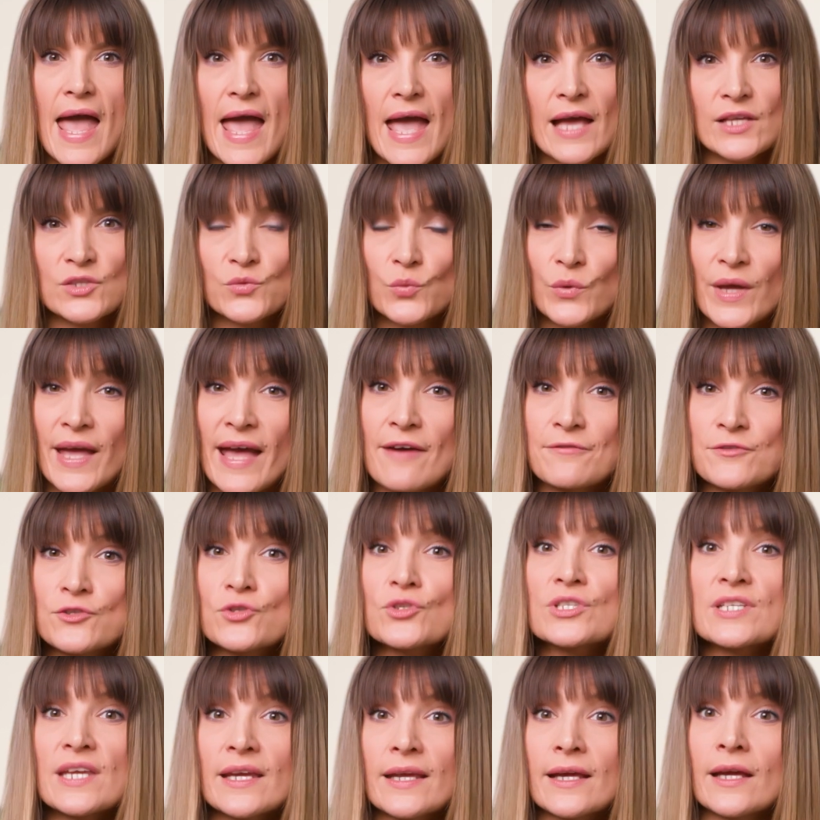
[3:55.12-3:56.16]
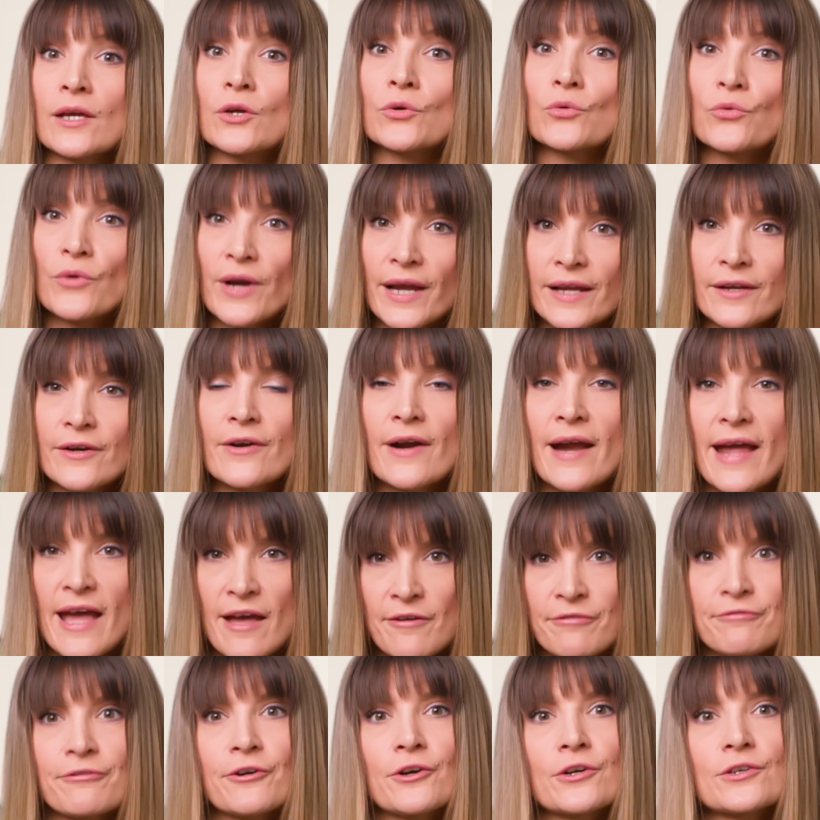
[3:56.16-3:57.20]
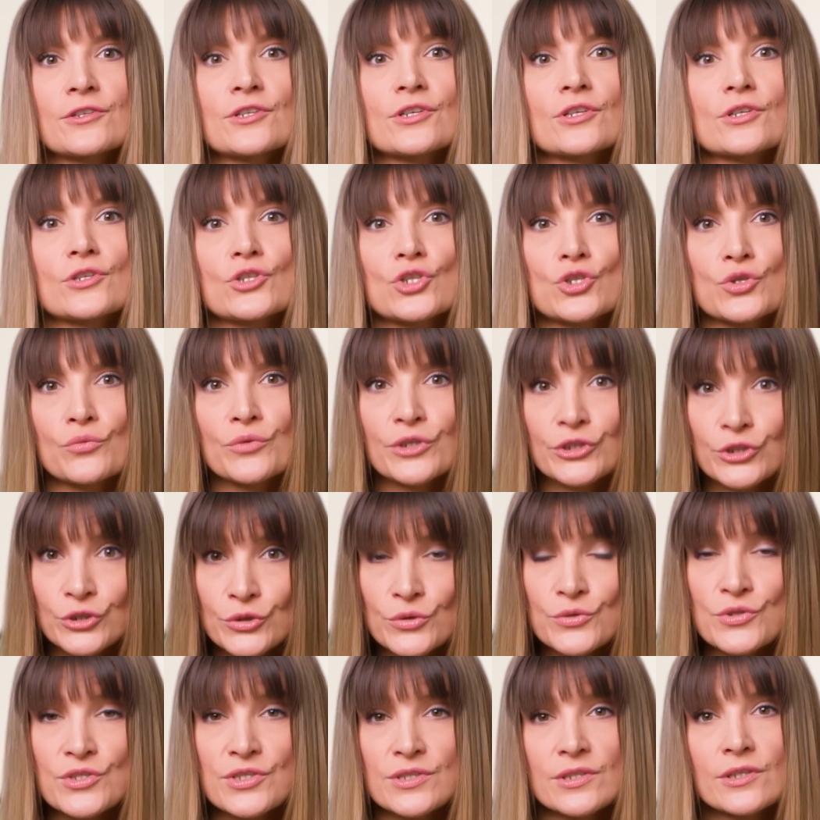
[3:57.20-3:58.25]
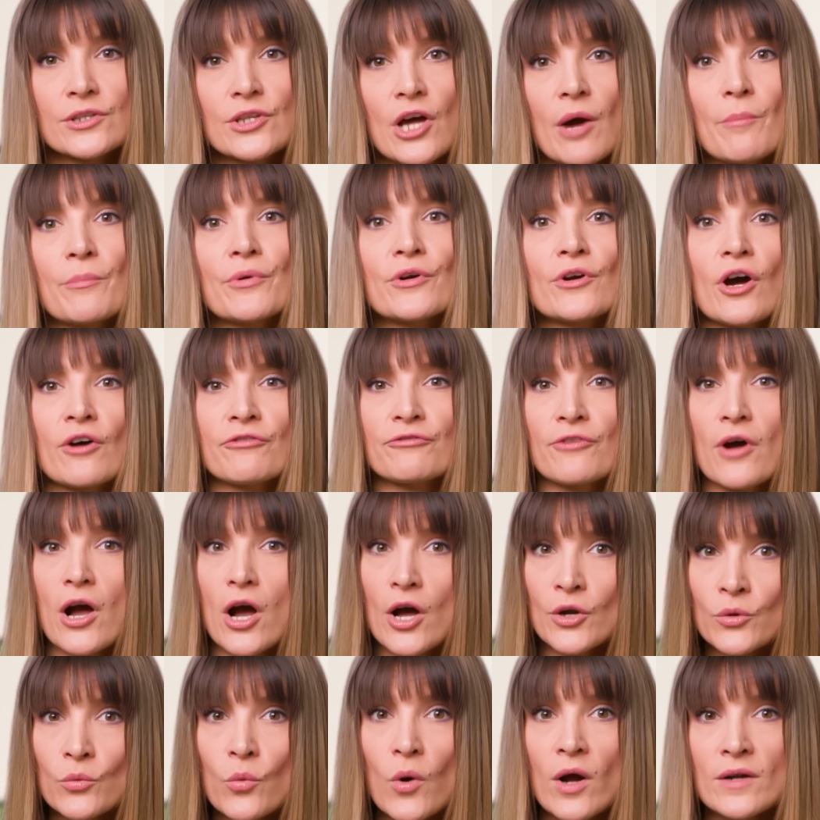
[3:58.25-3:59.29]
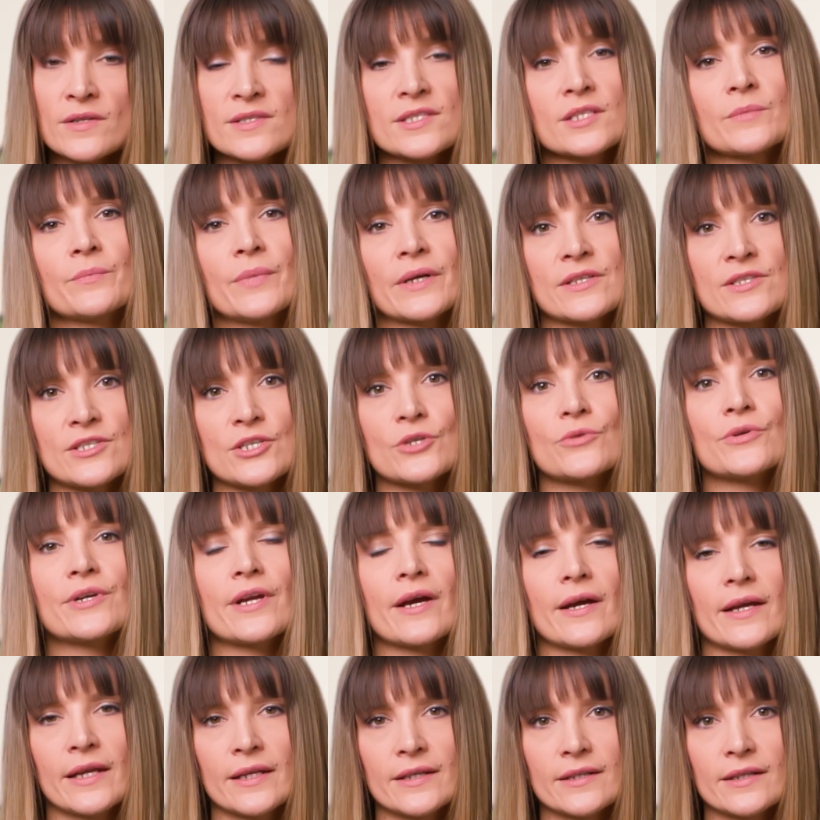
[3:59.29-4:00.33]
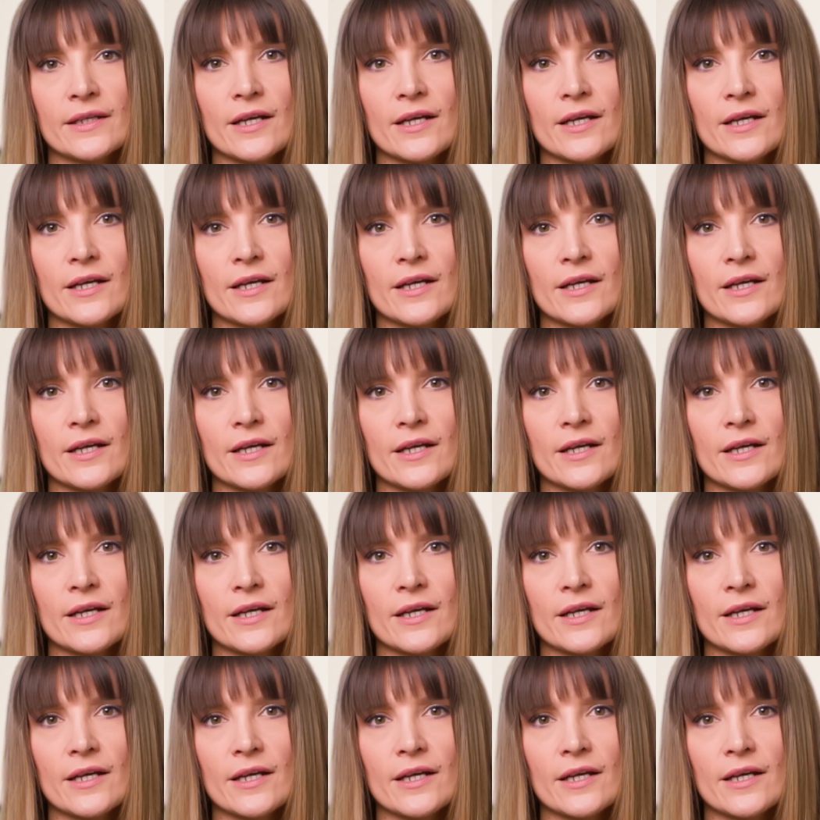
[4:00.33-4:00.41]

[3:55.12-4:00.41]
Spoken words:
as we have to take a greater effort to reduce the number of unwanted bacteria in the